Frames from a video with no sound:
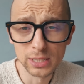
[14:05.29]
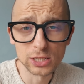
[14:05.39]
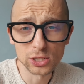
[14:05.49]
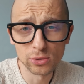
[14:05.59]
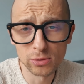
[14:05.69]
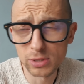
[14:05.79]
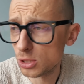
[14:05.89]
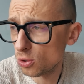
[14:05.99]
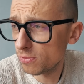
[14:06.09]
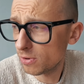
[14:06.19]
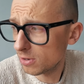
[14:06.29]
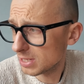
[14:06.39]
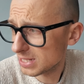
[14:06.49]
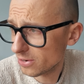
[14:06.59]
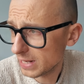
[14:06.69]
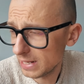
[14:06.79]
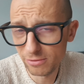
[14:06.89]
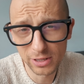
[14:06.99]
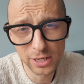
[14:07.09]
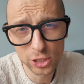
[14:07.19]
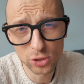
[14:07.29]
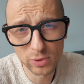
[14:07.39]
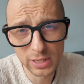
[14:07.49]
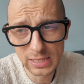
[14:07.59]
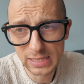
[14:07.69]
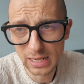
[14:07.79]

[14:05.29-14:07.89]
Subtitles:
So far, cycling vacation wise,